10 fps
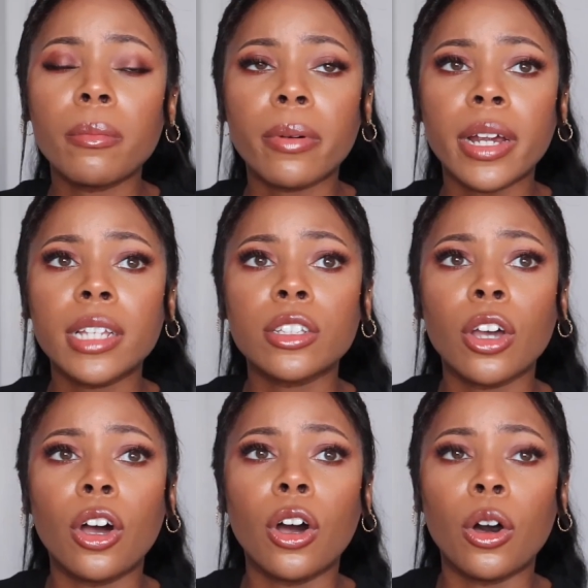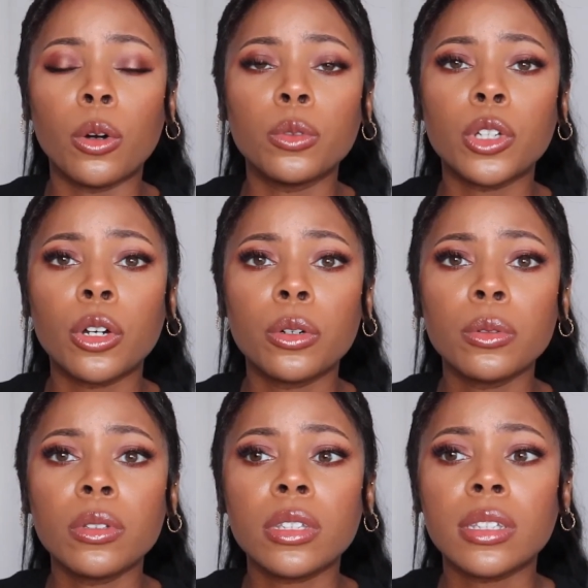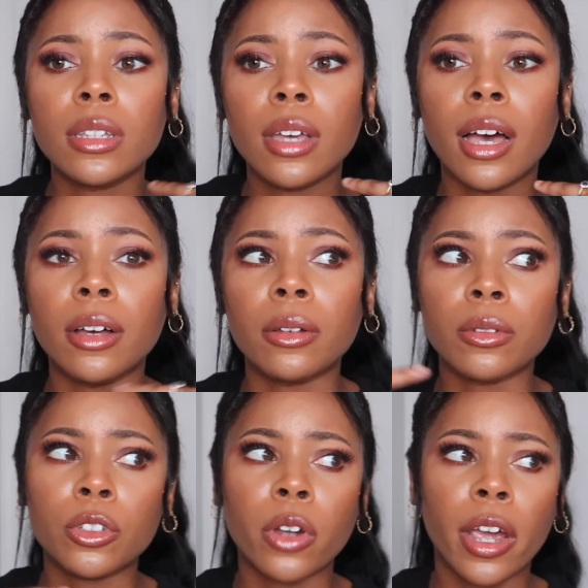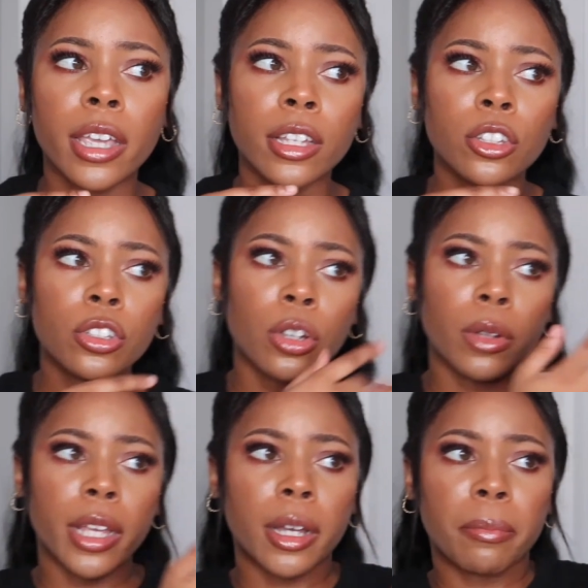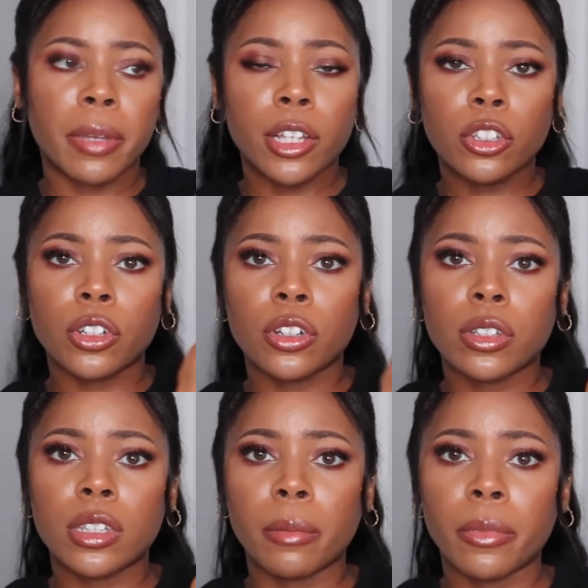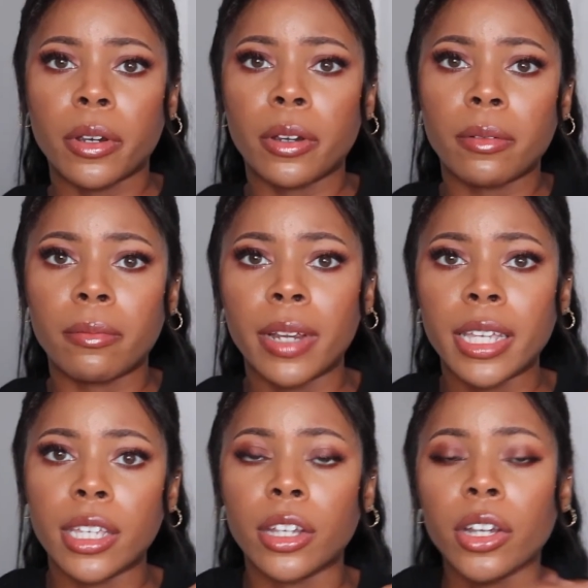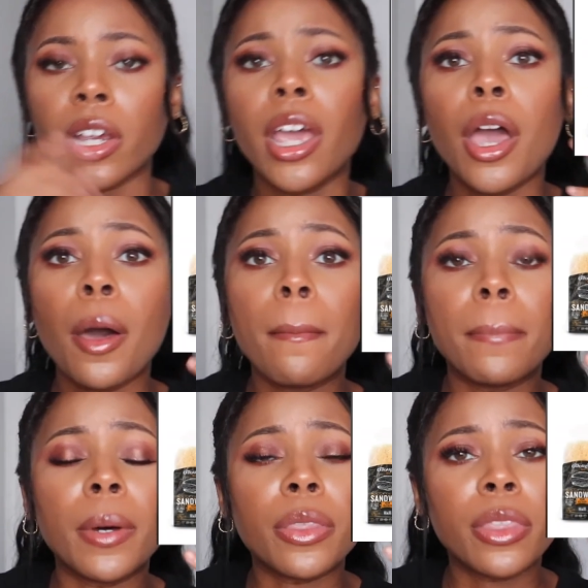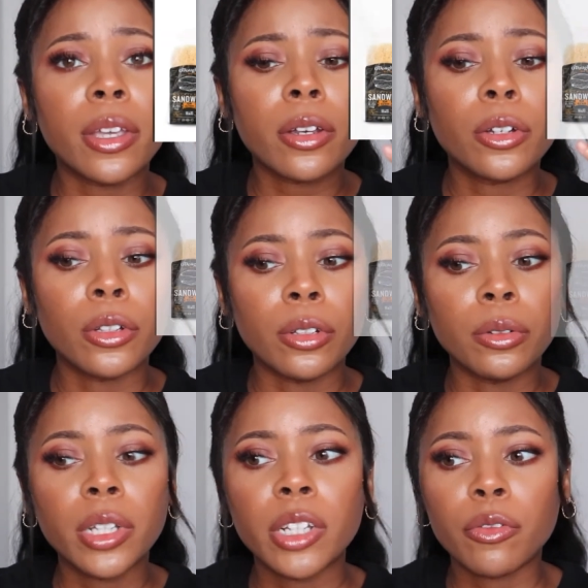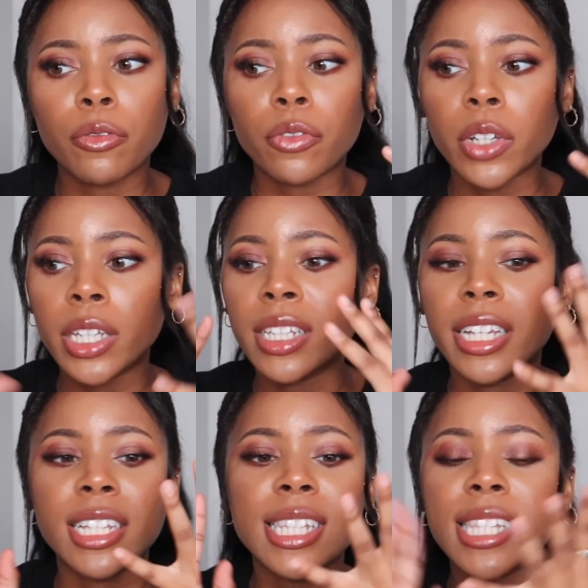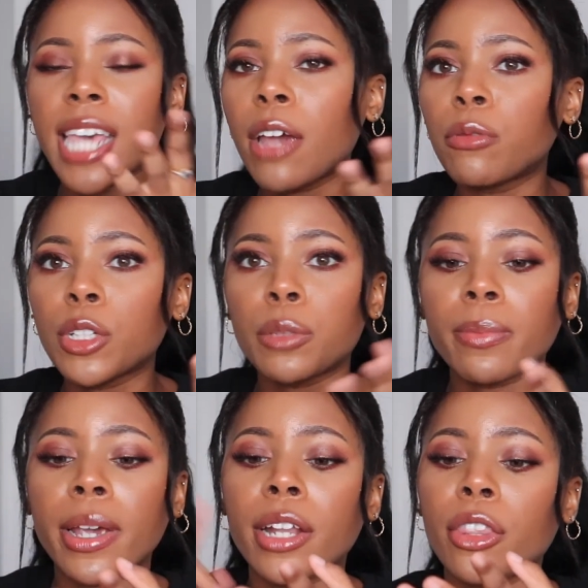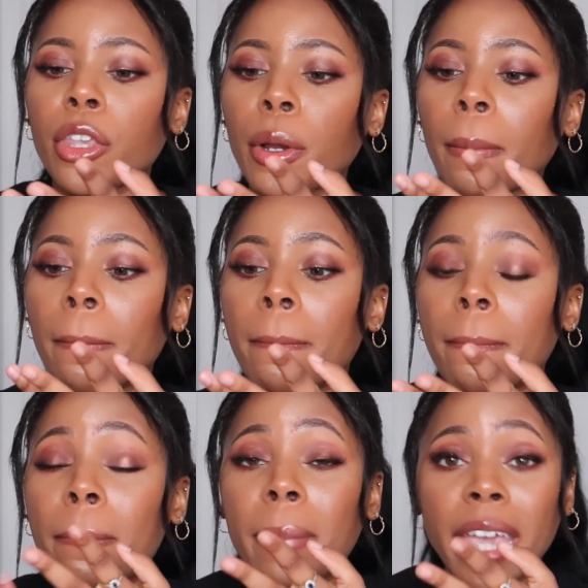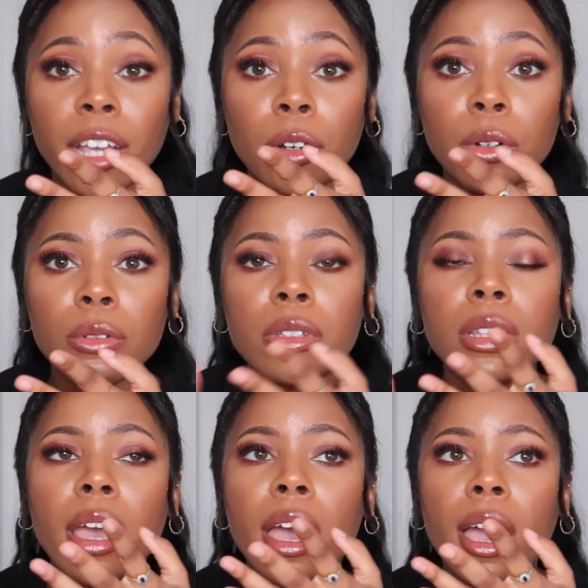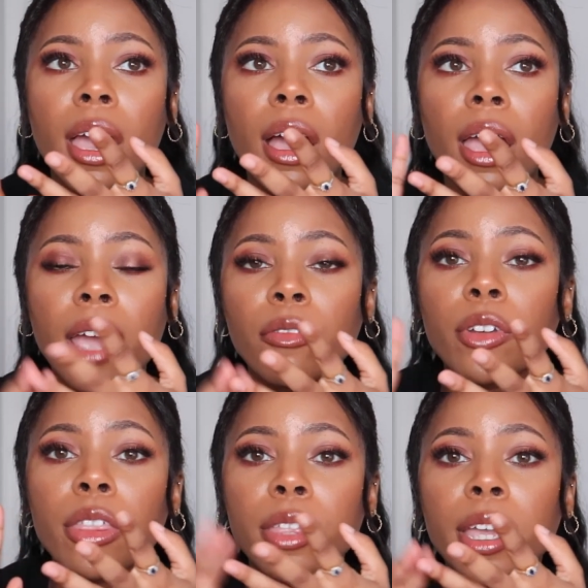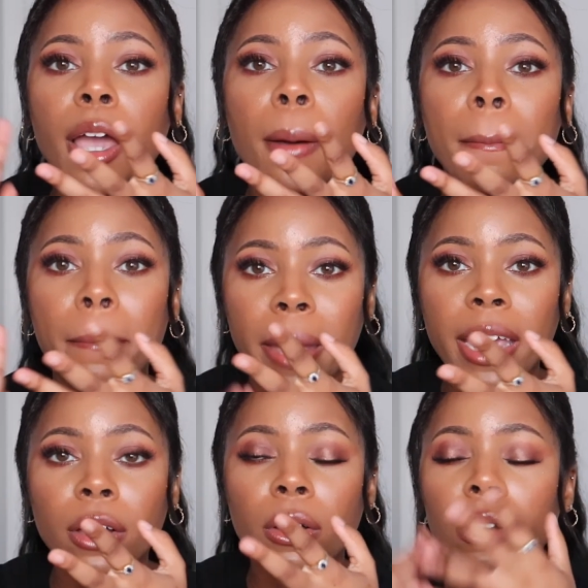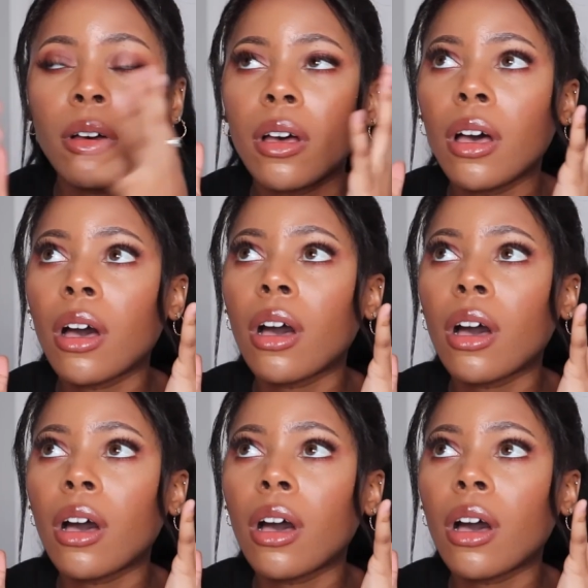the brand O'Doughs, I'll try and show like a picture somewhere right here but their gluten-free like sandwich bread, their bagels, everything bagel